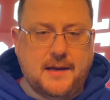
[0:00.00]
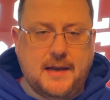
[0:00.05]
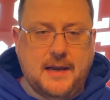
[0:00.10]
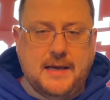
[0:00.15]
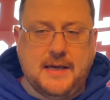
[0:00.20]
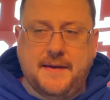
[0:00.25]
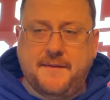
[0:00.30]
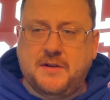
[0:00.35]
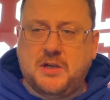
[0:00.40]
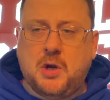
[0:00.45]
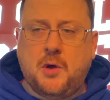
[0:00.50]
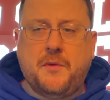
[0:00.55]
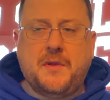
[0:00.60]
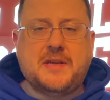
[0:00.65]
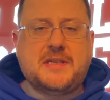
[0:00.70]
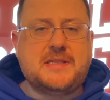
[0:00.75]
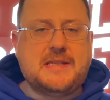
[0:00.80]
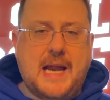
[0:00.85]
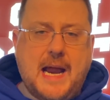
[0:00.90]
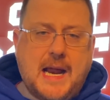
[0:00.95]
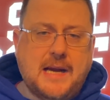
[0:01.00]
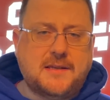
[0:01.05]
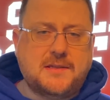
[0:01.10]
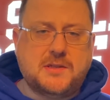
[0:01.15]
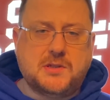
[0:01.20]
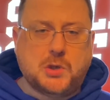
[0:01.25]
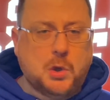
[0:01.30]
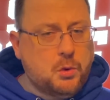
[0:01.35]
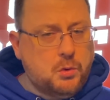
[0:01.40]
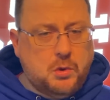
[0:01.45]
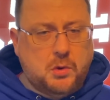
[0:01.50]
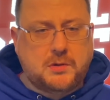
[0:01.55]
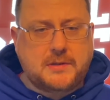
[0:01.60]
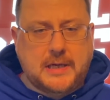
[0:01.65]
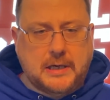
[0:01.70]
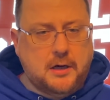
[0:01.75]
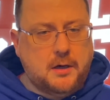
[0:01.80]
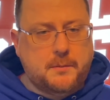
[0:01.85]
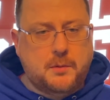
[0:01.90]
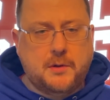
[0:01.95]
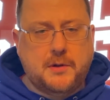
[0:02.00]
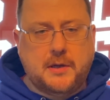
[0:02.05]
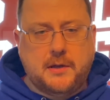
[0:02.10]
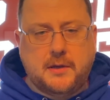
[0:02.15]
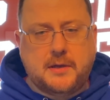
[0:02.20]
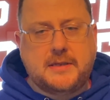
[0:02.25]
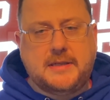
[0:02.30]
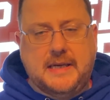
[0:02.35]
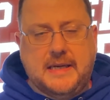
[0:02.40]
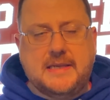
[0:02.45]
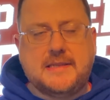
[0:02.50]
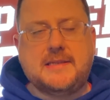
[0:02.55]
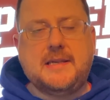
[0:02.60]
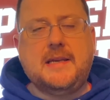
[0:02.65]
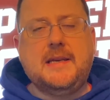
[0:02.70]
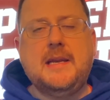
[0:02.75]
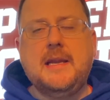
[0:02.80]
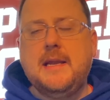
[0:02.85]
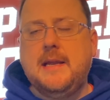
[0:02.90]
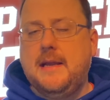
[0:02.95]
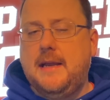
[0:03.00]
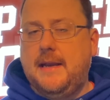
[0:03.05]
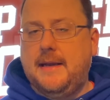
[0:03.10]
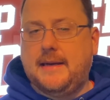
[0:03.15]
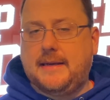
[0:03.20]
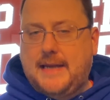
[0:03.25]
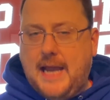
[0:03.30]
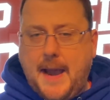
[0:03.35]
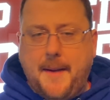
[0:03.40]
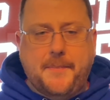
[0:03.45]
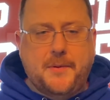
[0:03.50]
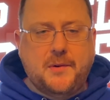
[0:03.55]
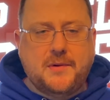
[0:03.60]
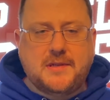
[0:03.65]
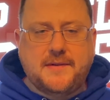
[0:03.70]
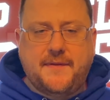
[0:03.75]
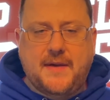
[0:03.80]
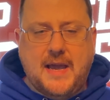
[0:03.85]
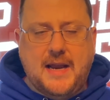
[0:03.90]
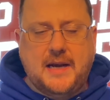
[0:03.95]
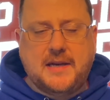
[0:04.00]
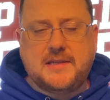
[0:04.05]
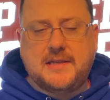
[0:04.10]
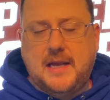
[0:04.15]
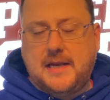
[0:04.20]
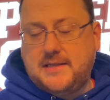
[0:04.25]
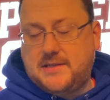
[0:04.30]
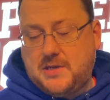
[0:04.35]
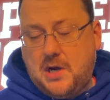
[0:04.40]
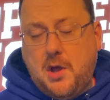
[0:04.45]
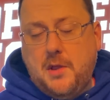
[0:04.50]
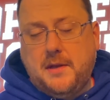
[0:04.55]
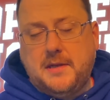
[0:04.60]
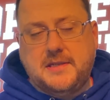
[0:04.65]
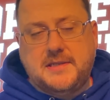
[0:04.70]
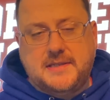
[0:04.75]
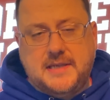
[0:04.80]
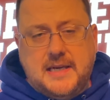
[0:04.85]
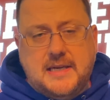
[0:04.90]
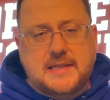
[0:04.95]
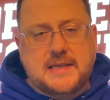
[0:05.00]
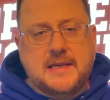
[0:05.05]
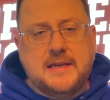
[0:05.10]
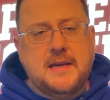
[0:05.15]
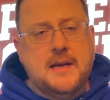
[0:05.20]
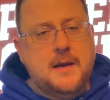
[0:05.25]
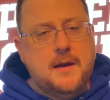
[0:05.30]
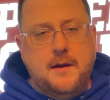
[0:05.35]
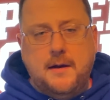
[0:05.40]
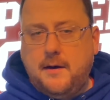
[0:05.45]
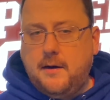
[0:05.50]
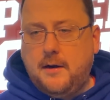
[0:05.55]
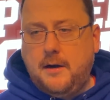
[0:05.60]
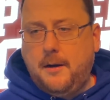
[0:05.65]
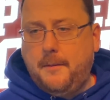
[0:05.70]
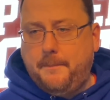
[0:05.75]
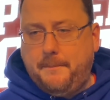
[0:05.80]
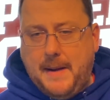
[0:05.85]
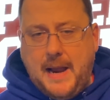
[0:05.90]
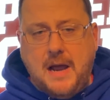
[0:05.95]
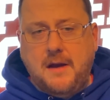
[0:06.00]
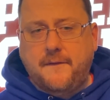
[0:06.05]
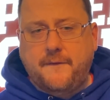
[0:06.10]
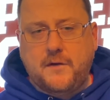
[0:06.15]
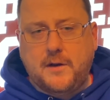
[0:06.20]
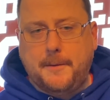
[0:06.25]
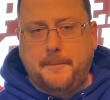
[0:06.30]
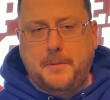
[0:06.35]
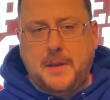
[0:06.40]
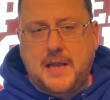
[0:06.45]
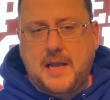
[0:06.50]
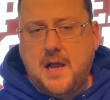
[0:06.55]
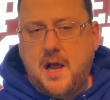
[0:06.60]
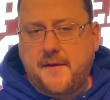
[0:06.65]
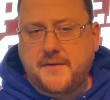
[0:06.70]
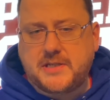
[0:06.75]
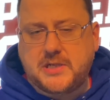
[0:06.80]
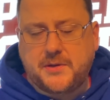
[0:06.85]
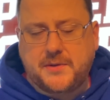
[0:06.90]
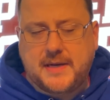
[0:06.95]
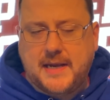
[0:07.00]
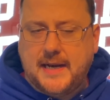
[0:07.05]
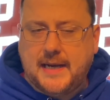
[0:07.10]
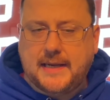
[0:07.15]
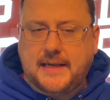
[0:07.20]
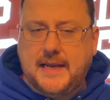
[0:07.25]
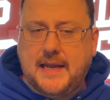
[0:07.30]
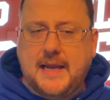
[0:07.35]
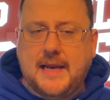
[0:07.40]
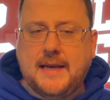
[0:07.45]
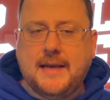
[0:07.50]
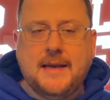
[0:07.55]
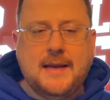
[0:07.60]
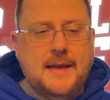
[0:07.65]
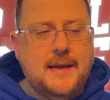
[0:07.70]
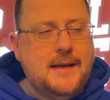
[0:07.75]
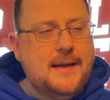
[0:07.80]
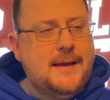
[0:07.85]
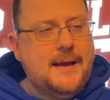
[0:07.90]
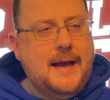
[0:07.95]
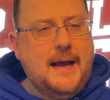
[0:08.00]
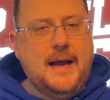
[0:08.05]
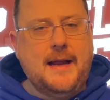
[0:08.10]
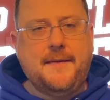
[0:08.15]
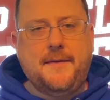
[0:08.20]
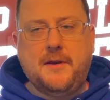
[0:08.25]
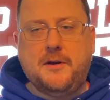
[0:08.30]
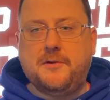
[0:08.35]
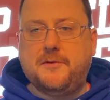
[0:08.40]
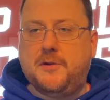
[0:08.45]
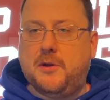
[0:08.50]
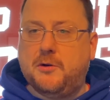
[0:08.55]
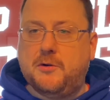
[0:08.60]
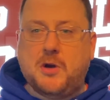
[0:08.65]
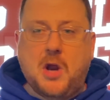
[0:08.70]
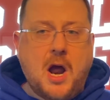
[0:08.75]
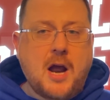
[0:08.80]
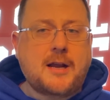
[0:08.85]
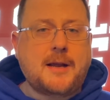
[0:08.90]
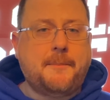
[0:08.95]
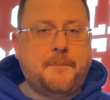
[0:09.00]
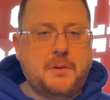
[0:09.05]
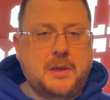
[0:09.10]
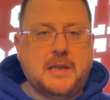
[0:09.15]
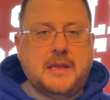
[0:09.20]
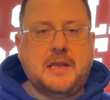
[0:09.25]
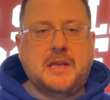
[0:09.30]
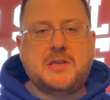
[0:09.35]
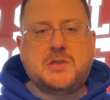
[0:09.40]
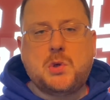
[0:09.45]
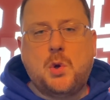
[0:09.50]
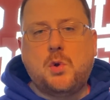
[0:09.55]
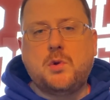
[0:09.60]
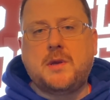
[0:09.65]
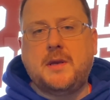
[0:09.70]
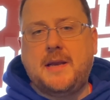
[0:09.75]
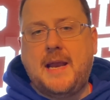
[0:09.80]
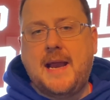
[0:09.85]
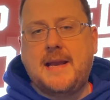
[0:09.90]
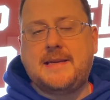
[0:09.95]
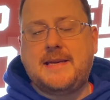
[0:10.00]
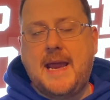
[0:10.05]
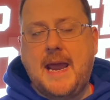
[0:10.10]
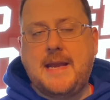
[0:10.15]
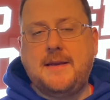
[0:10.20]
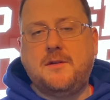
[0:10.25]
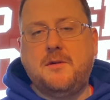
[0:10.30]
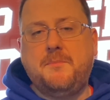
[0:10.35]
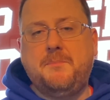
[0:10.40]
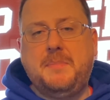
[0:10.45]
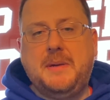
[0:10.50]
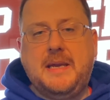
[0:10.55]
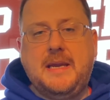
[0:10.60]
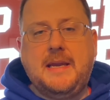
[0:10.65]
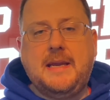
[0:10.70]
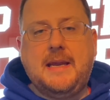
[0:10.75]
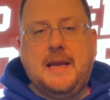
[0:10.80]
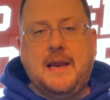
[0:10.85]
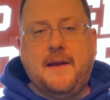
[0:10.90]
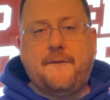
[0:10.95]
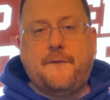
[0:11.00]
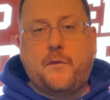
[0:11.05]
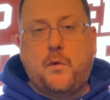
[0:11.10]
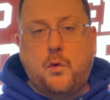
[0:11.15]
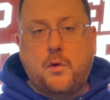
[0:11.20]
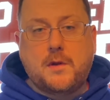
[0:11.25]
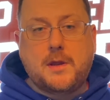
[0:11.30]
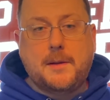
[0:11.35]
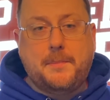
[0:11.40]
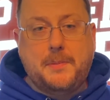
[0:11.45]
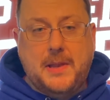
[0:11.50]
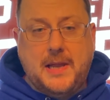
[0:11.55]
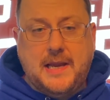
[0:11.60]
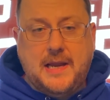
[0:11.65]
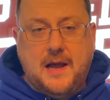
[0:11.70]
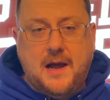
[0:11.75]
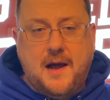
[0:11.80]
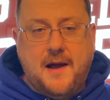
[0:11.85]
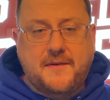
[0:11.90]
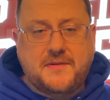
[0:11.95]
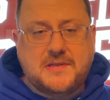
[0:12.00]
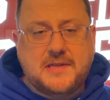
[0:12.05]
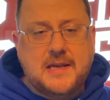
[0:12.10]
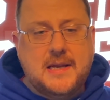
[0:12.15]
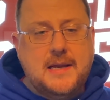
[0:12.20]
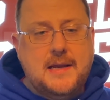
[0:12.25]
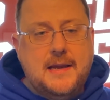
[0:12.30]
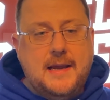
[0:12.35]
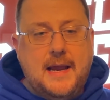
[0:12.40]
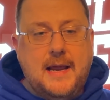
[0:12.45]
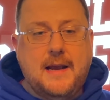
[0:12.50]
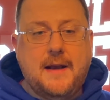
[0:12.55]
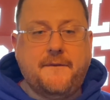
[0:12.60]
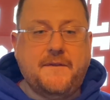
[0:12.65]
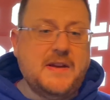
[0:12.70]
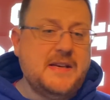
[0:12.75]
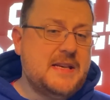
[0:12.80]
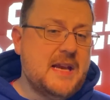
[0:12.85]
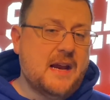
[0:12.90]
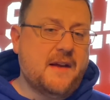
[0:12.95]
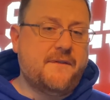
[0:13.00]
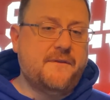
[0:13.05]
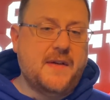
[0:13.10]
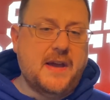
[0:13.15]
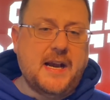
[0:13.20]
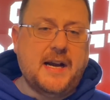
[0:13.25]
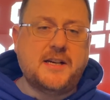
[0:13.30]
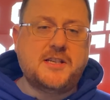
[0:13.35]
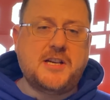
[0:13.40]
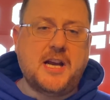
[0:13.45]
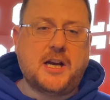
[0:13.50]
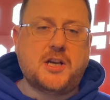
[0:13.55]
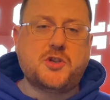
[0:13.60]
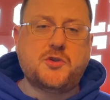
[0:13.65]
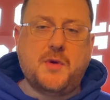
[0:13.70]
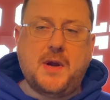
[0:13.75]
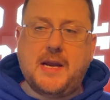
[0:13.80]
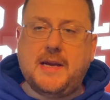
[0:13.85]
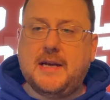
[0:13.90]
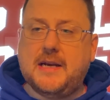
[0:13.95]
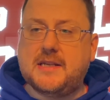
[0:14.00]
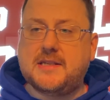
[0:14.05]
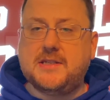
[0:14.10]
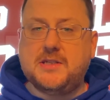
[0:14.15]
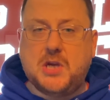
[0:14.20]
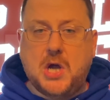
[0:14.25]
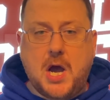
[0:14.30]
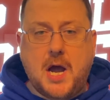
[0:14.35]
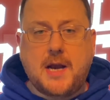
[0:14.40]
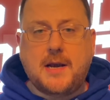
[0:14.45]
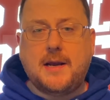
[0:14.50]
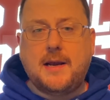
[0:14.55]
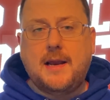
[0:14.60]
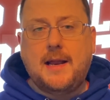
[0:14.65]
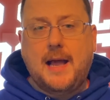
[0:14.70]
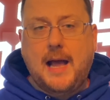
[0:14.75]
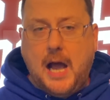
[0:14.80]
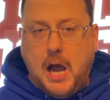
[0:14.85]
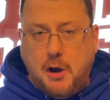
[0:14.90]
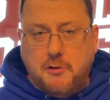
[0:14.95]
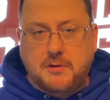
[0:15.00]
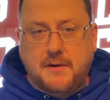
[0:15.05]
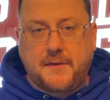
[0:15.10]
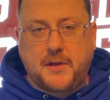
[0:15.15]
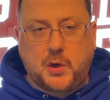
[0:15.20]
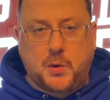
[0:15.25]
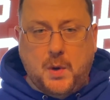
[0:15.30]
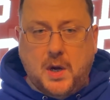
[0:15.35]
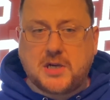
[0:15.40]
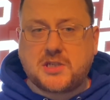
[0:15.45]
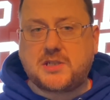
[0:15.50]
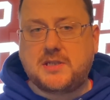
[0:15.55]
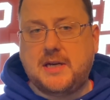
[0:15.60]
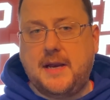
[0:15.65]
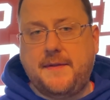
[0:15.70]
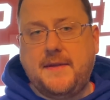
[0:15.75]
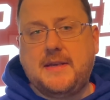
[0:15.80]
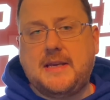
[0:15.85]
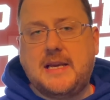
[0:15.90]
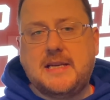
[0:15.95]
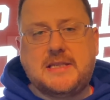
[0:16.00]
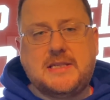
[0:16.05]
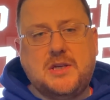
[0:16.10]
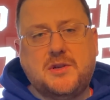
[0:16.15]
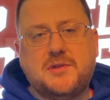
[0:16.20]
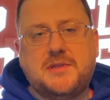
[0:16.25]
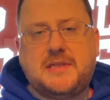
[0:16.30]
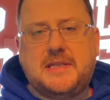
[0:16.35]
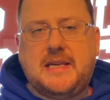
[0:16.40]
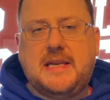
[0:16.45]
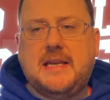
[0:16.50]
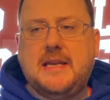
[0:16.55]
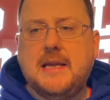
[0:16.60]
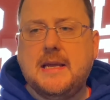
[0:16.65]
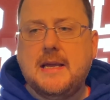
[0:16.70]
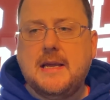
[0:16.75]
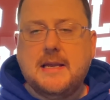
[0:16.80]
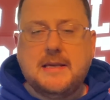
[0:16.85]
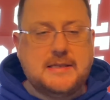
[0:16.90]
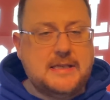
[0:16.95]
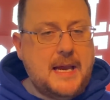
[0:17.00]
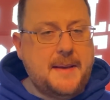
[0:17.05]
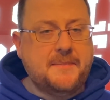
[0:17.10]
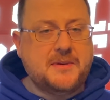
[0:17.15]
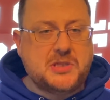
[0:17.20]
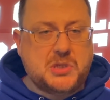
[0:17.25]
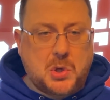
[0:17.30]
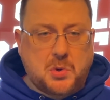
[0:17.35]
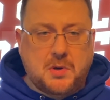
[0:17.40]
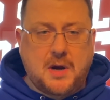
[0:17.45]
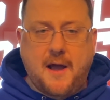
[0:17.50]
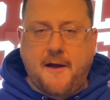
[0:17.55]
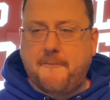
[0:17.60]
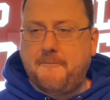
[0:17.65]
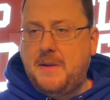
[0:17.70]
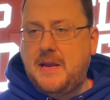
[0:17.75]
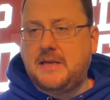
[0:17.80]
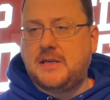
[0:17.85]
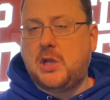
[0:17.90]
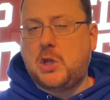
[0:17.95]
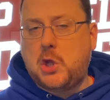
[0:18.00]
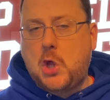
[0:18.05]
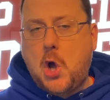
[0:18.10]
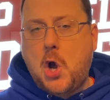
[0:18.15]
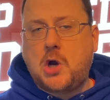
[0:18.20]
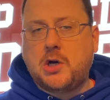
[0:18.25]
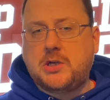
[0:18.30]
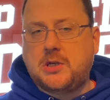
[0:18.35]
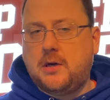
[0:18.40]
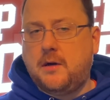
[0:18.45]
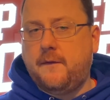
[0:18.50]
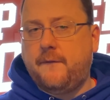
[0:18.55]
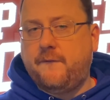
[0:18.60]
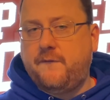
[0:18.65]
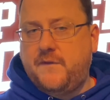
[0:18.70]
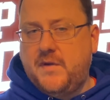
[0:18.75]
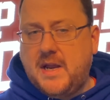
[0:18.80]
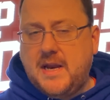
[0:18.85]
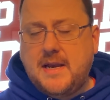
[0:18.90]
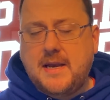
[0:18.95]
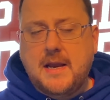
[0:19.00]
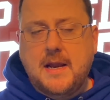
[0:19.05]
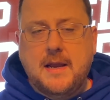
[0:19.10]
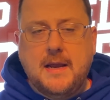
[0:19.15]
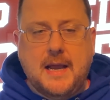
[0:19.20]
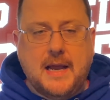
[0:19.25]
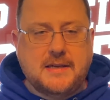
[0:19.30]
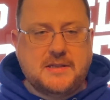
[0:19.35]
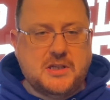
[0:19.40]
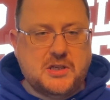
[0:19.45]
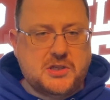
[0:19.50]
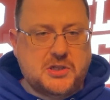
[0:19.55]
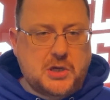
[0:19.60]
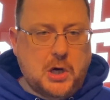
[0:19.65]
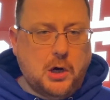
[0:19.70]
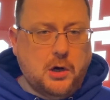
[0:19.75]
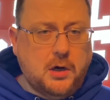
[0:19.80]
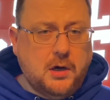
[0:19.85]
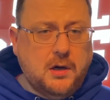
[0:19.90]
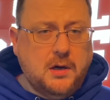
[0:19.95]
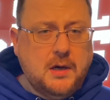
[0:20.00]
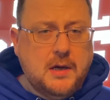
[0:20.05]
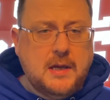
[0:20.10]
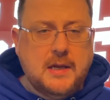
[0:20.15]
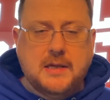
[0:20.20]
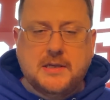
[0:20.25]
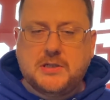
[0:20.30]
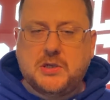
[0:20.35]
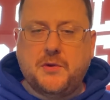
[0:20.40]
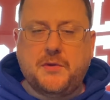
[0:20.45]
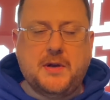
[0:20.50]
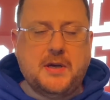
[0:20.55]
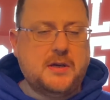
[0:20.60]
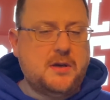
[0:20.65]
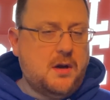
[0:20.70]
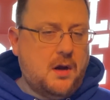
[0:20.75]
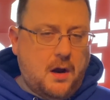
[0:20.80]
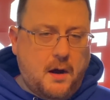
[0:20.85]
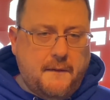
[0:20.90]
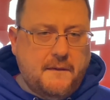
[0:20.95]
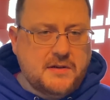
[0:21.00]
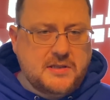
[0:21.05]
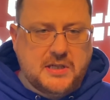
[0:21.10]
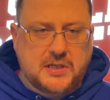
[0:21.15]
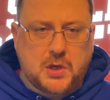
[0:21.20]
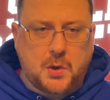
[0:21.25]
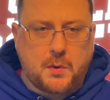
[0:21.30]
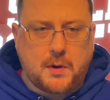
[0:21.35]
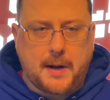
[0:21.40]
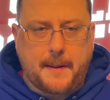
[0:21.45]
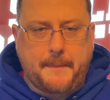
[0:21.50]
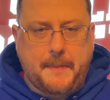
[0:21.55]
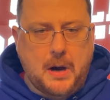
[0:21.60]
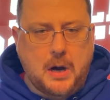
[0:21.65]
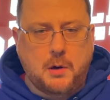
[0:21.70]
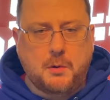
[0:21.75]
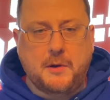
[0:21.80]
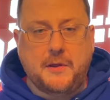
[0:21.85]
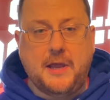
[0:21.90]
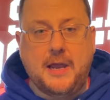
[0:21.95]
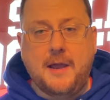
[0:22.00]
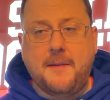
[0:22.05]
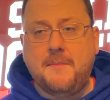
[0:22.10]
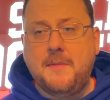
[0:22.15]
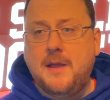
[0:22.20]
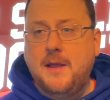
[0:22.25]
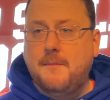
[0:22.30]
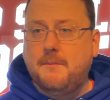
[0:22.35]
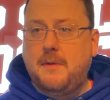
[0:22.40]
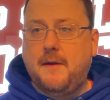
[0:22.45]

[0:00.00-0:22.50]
And even though the stats don't look terrible, they look decent, and the Capitals have had a solid season and are bound for the playoffs here yet again, they're not completely sold on that tandem being it for the playoffs, and a Vitek Vanecek trade is not out of the question. I think they still see Samsonov being the long-term fit as a starter, so they obviously don't want to part with him.